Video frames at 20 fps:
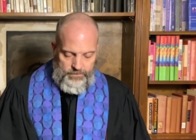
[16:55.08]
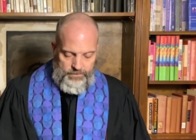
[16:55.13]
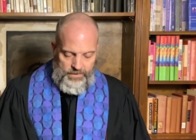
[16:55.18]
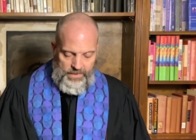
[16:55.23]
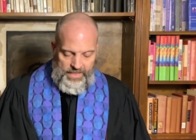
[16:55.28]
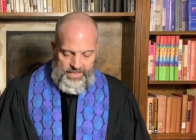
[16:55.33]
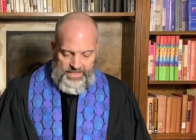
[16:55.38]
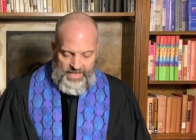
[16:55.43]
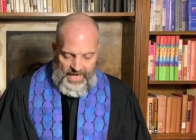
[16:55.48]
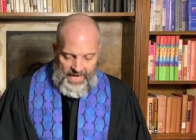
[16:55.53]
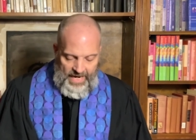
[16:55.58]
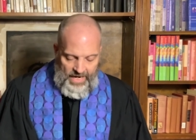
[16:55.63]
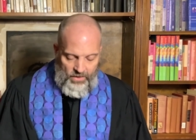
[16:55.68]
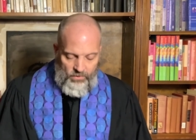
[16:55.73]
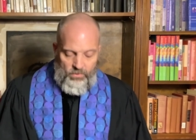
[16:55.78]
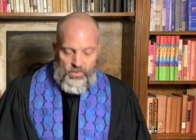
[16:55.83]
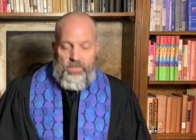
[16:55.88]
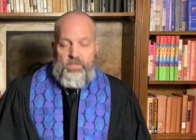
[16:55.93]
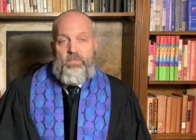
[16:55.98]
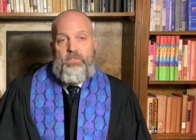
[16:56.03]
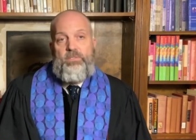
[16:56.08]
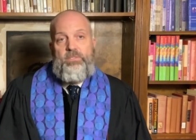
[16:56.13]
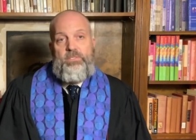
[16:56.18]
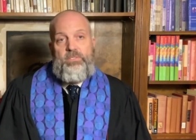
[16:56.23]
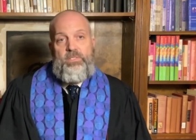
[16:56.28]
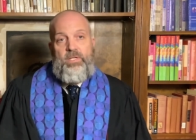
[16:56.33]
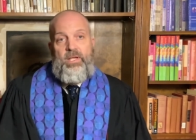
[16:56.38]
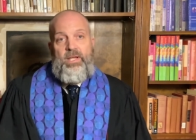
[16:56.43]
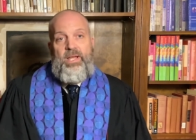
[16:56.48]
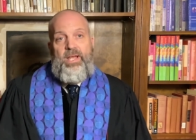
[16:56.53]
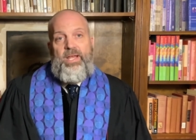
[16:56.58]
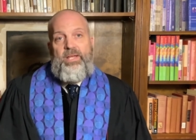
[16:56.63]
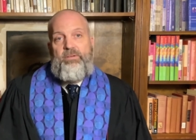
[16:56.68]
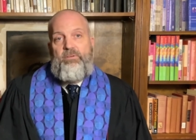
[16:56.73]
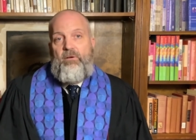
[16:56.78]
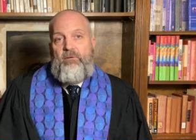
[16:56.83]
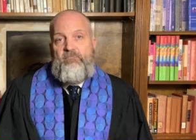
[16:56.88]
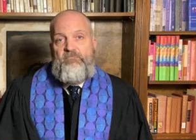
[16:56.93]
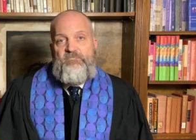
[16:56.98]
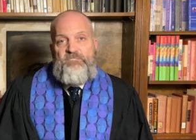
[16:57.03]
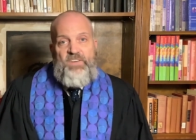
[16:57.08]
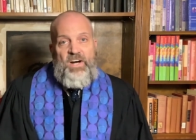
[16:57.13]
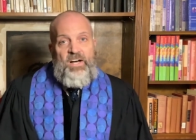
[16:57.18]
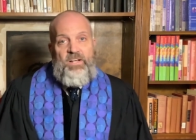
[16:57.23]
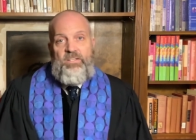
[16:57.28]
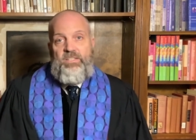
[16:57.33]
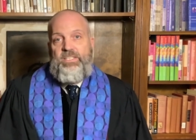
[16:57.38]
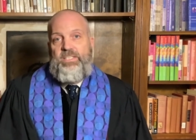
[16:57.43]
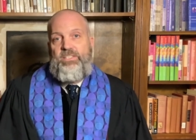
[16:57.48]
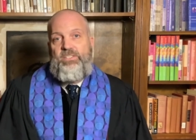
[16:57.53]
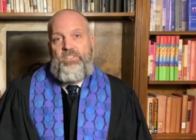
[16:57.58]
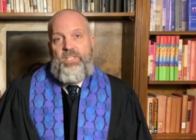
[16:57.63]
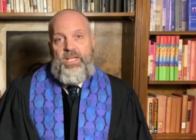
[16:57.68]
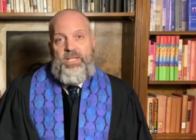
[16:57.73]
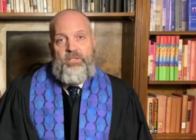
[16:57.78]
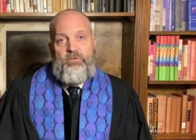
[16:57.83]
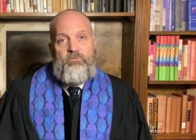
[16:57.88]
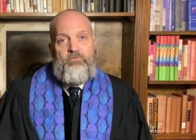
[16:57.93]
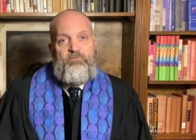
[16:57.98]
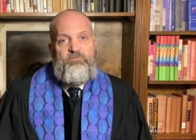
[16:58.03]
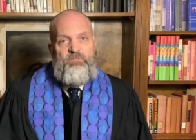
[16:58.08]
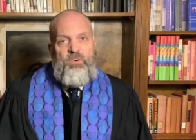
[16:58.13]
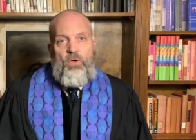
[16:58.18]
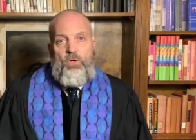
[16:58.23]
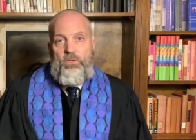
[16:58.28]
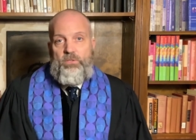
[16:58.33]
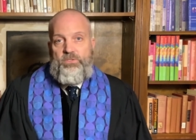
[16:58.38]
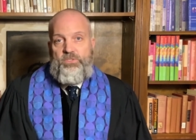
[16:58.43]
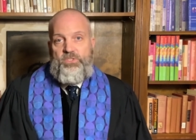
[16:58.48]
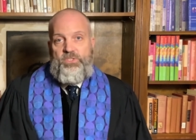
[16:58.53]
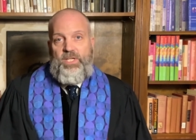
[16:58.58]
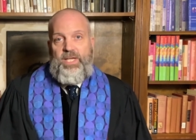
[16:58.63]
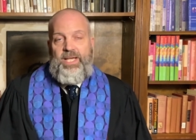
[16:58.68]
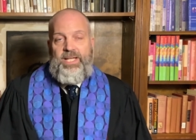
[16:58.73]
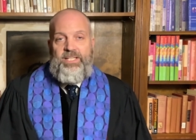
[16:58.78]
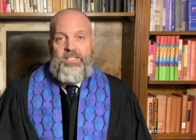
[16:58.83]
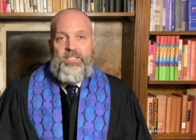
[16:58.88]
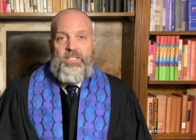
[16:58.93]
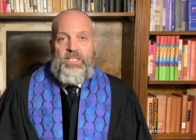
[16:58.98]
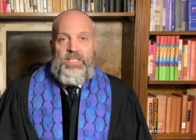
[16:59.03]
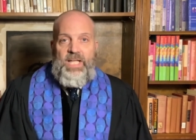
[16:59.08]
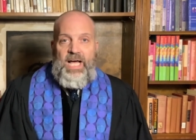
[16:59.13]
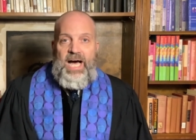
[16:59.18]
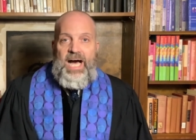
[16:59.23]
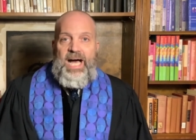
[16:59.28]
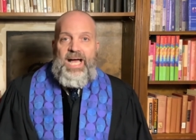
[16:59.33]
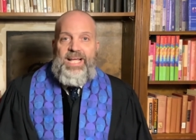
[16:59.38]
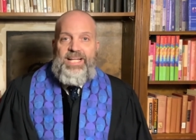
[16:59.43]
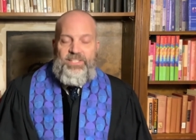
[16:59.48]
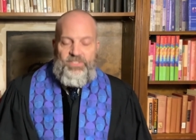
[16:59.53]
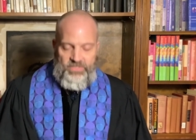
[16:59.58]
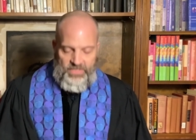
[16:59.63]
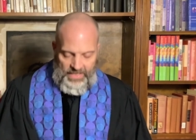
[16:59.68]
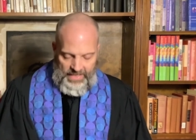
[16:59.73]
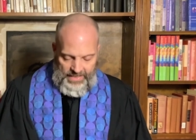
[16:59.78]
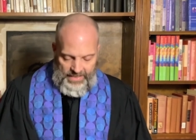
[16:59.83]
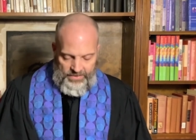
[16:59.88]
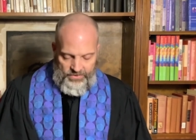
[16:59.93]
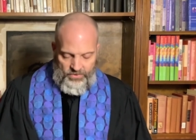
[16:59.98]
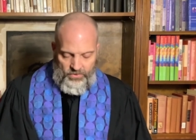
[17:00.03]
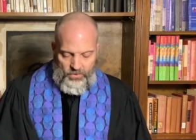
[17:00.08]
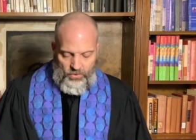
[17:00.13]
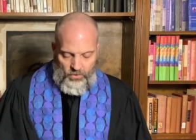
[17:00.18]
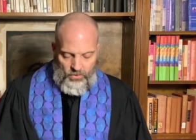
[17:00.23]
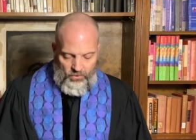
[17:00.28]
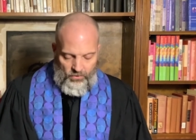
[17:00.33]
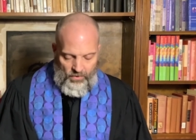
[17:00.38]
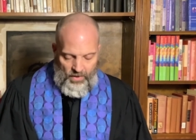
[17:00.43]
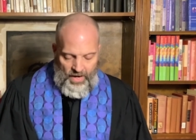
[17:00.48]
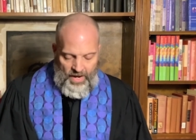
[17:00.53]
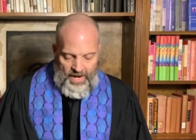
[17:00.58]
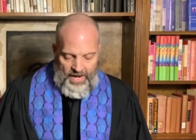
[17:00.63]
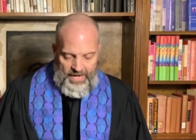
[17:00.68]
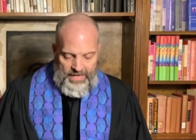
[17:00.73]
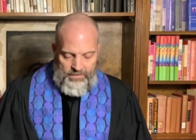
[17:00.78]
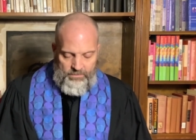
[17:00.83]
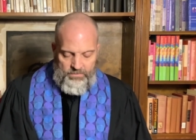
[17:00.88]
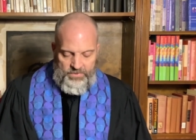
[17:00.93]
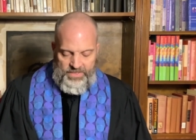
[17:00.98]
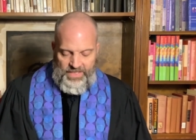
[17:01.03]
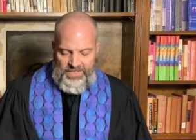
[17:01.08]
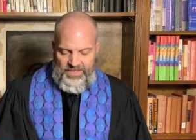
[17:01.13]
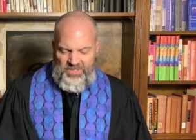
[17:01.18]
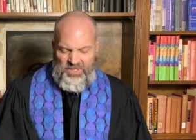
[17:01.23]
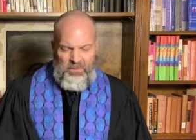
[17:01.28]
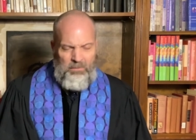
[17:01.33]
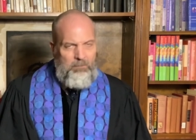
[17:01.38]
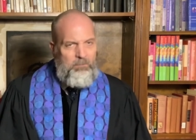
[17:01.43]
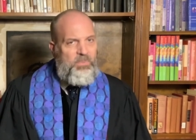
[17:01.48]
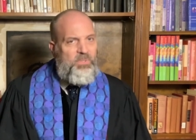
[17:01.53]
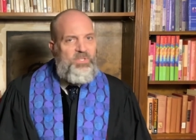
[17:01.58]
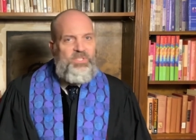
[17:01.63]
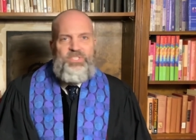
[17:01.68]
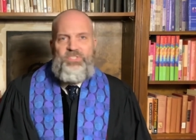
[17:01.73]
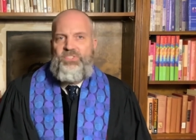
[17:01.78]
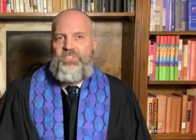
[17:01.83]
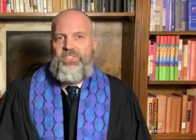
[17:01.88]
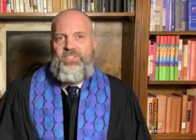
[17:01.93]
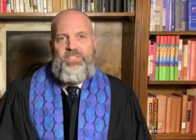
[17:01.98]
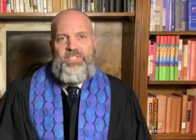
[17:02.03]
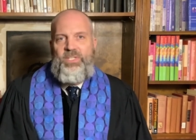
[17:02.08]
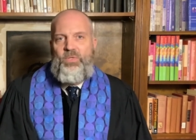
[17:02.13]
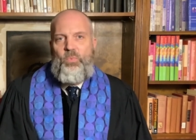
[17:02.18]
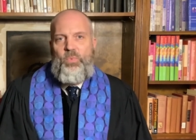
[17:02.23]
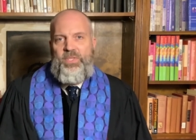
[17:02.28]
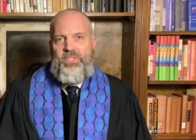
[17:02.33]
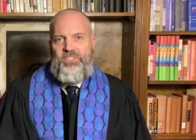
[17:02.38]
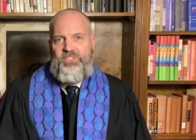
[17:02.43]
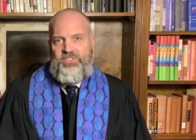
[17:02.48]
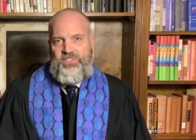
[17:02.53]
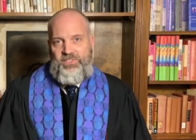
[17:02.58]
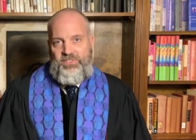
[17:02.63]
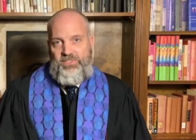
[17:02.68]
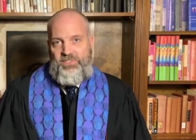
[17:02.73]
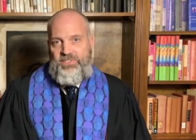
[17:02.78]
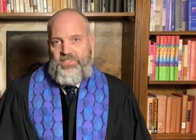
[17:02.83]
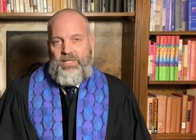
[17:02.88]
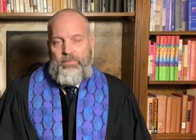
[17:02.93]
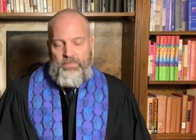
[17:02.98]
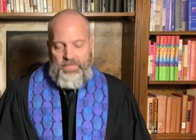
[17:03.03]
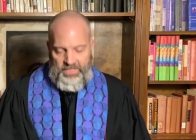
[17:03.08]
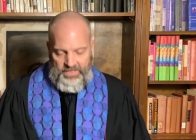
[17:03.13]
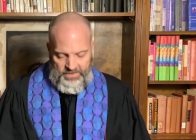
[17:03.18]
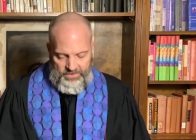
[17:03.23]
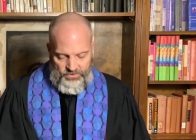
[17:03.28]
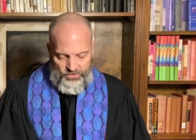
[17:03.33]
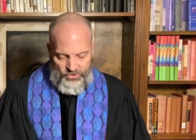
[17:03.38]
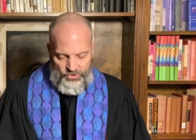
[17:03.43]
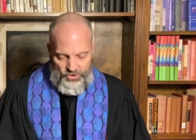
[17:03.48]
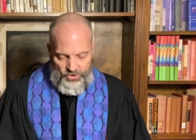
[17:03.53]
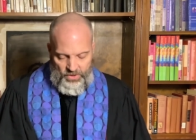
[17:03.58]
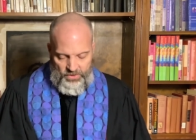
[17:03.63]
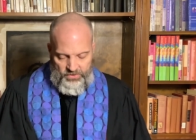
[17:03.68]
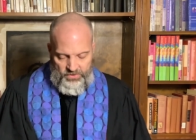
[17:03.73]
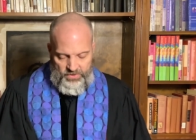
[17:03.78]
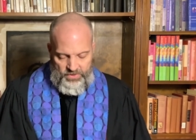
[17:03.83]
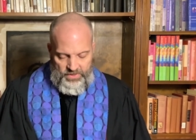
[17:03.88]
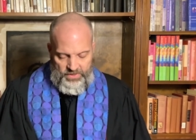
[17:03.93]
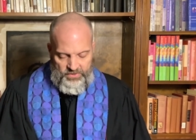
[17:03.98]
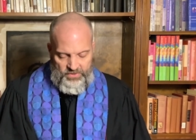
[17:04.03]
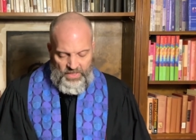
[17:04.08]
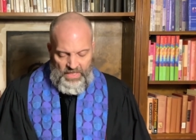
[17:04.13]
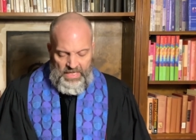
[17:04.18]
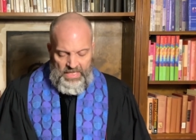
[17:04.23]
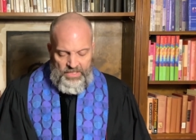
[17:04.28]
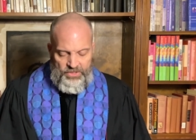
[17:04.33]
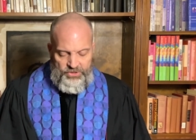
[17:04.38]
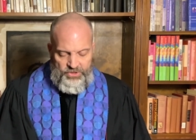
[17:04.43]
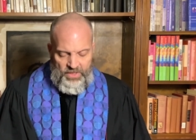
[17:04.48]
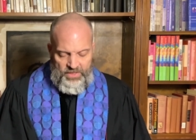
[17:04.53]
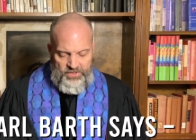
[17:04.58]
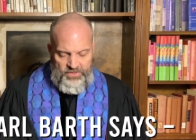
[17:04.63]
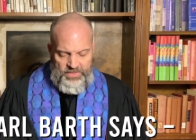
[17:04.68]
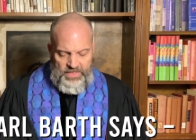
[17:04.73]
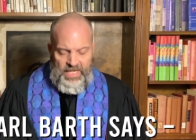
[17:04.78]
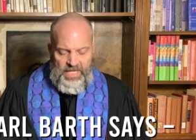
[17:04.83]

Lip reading: and errors and follies and faults and lies and crimes and complicity with systemic injustice. Just